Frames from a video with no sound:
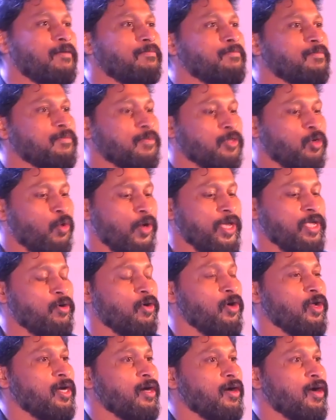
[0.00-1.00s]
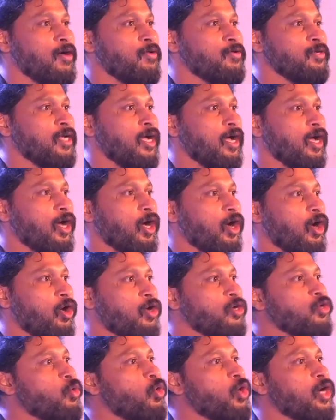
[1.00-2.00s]
going all around on
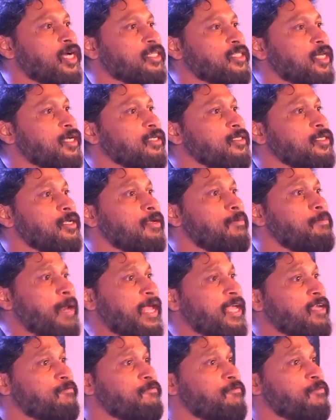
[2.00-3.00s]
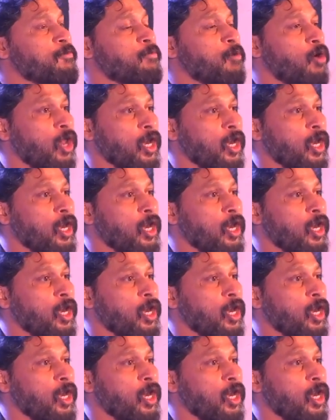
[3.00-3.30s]
Kolkata playing football.